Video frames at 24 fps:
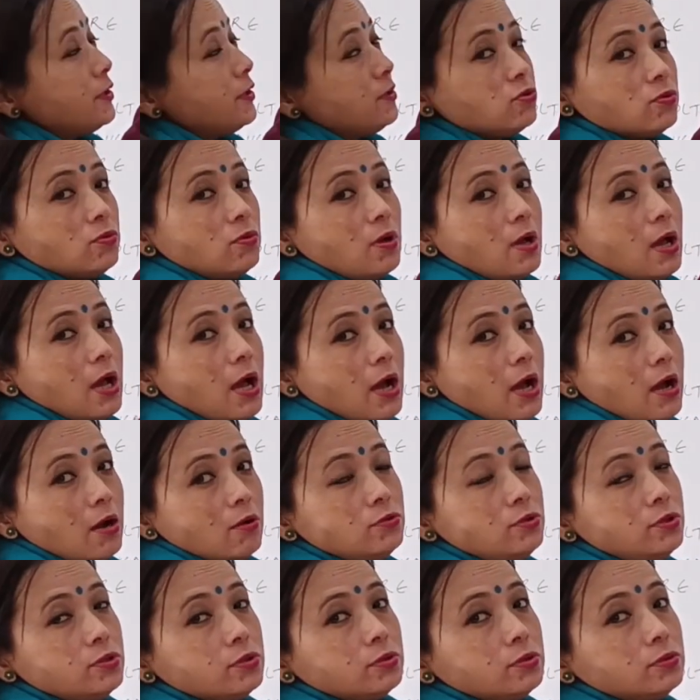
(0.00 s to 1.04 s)
to
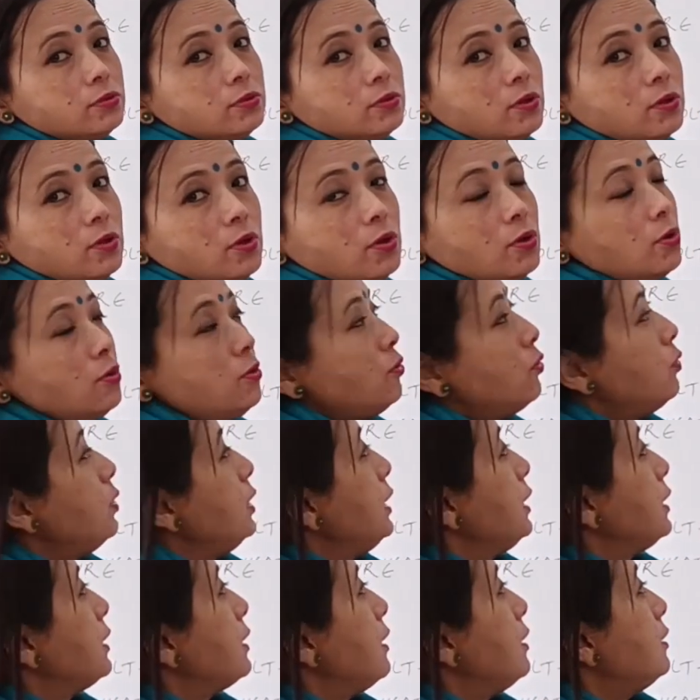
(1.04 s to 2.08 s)
Oudh,
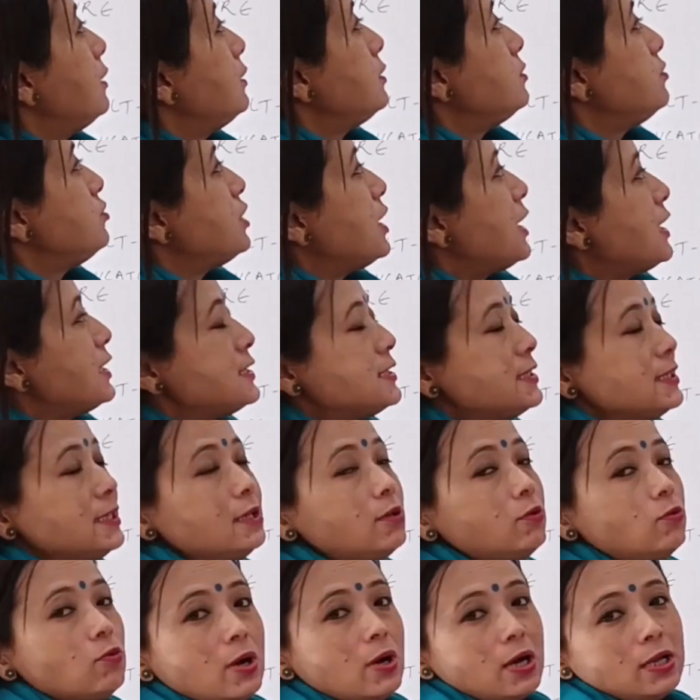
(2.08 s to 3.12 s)
Rohilkhand, Jhansi,
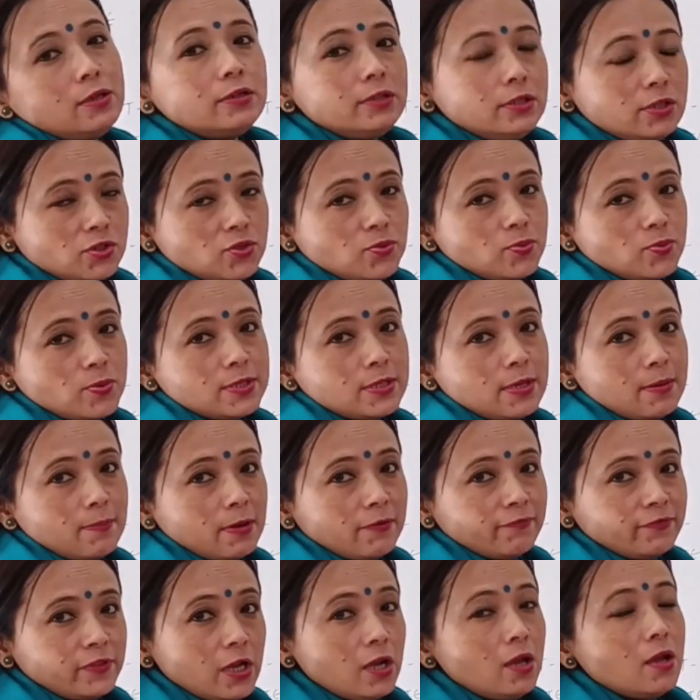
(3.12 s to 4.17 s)
Gwalior. These were some
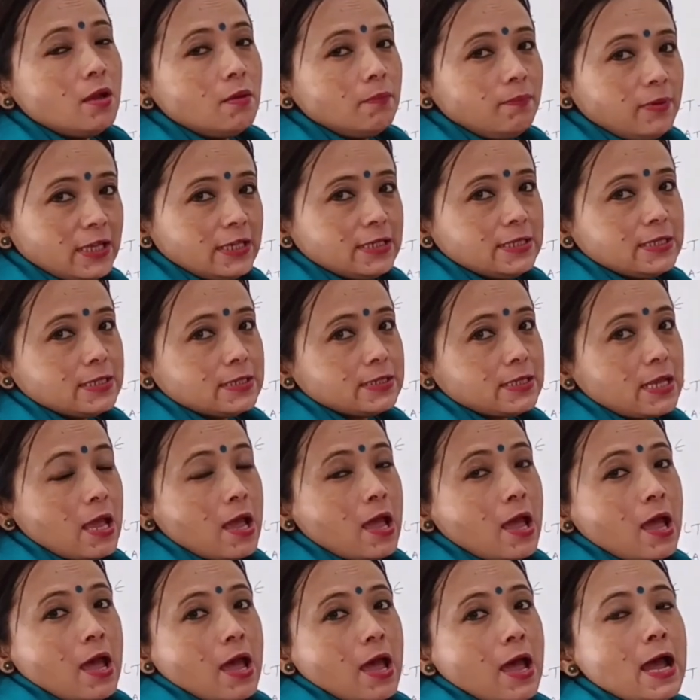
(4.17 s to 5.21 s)
of the places.
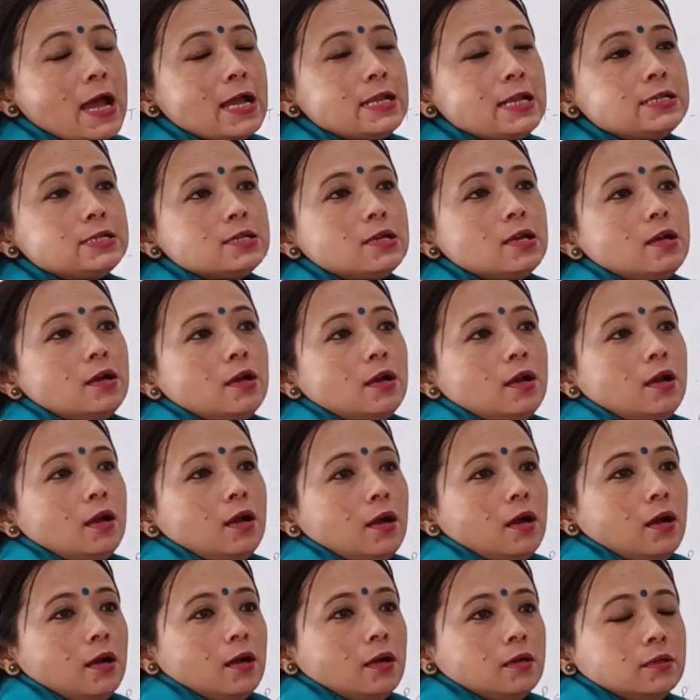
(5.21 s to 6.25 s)
And
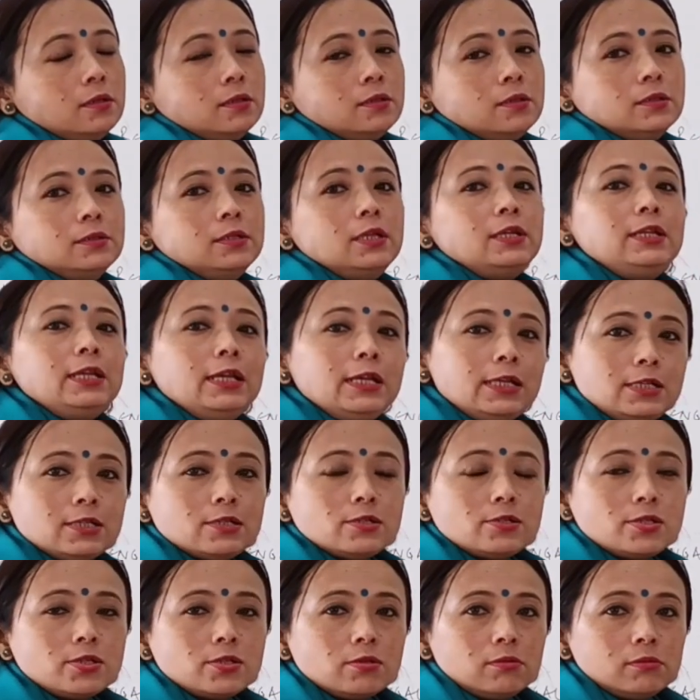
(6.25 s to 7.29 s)
the
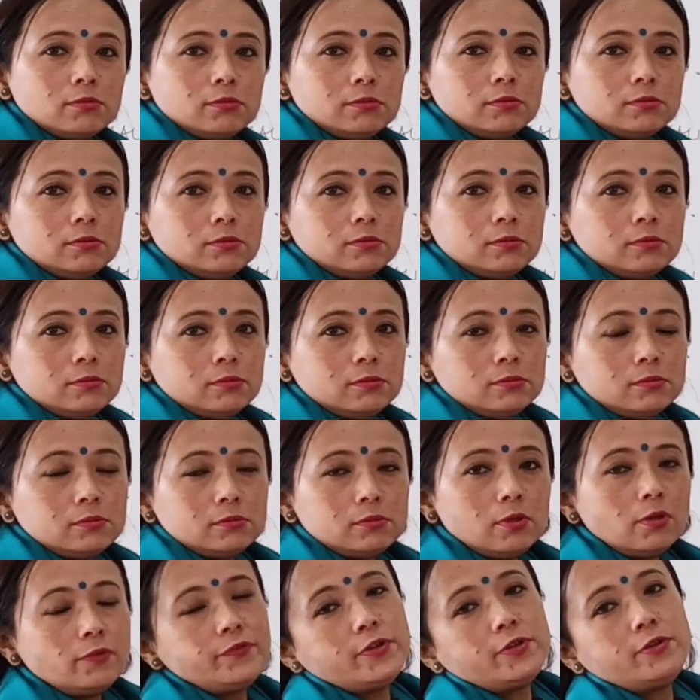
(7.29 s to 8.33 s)
leaders
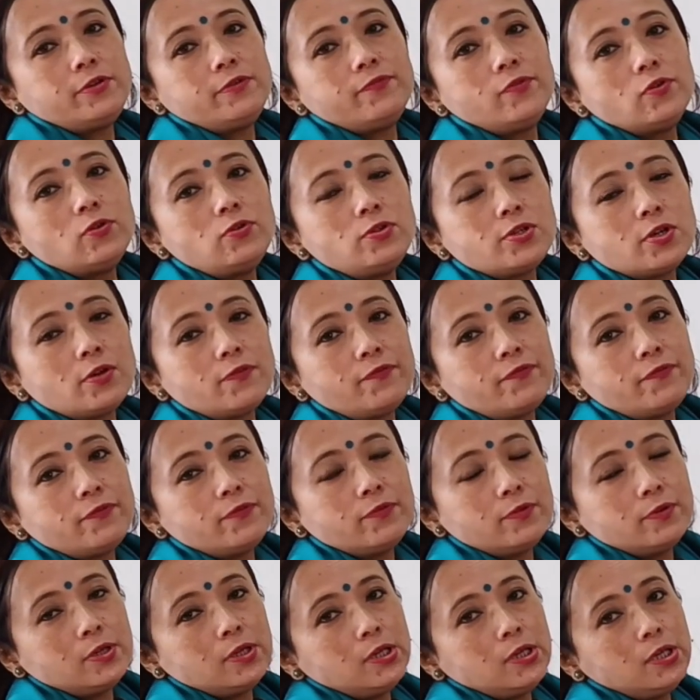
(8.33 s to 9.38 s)
of the revolt of
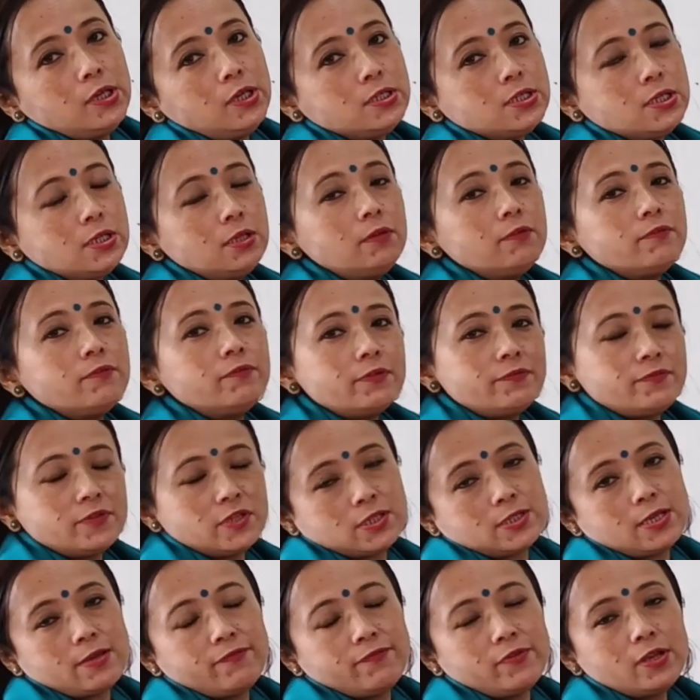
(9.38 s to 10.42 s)

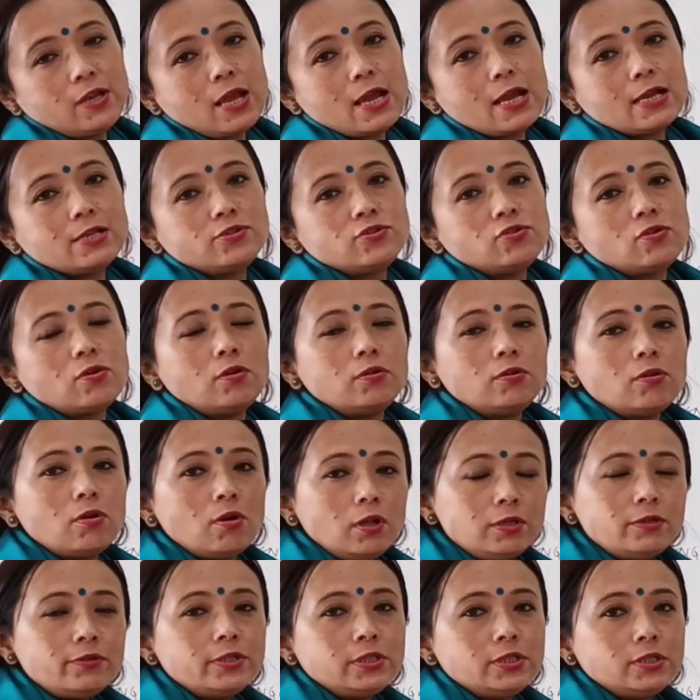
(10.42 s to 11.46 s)
1857, as you all
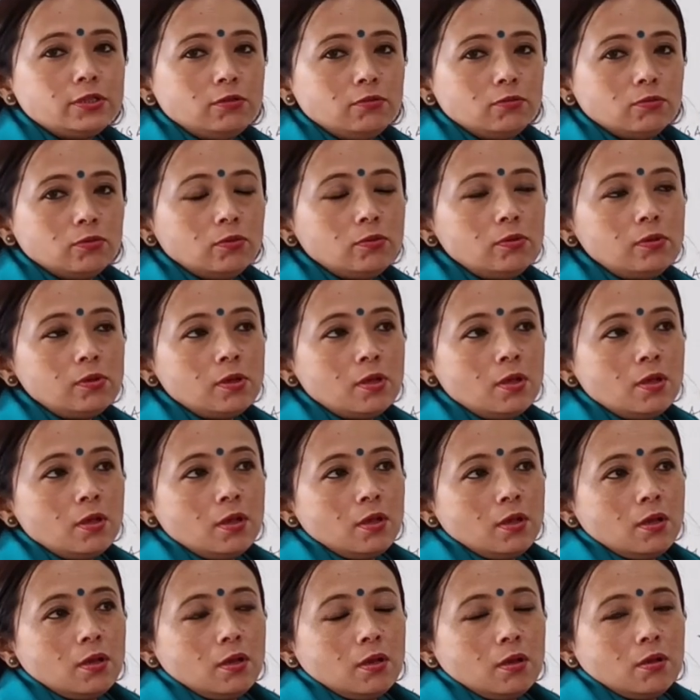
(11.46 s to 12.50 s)
already know,
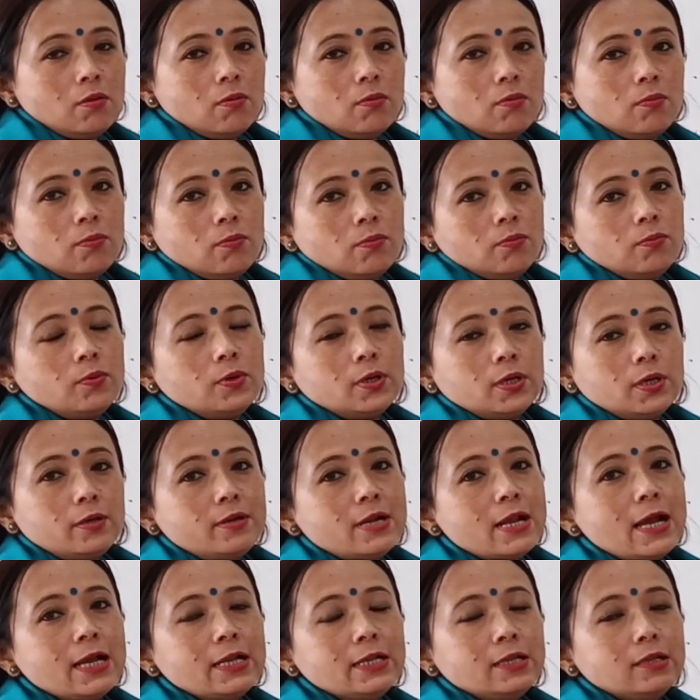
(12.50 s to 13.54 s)
were
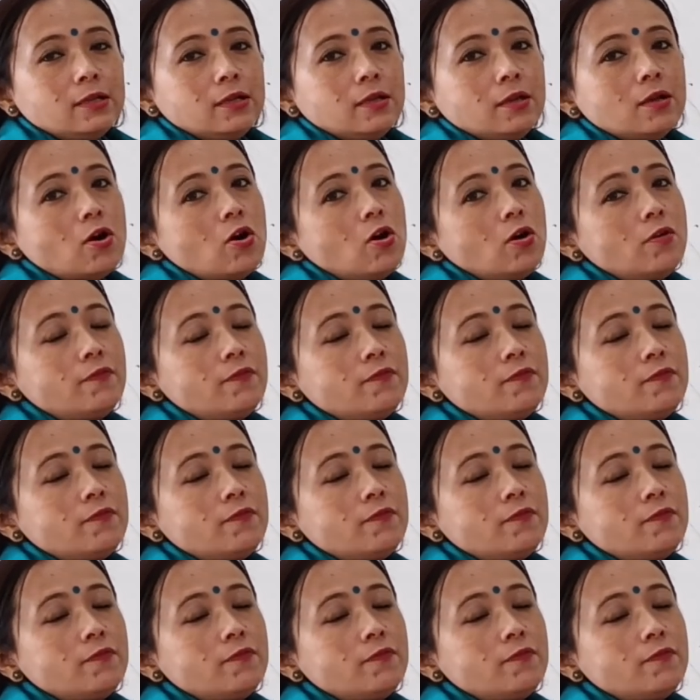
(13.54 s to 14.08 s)
Rani of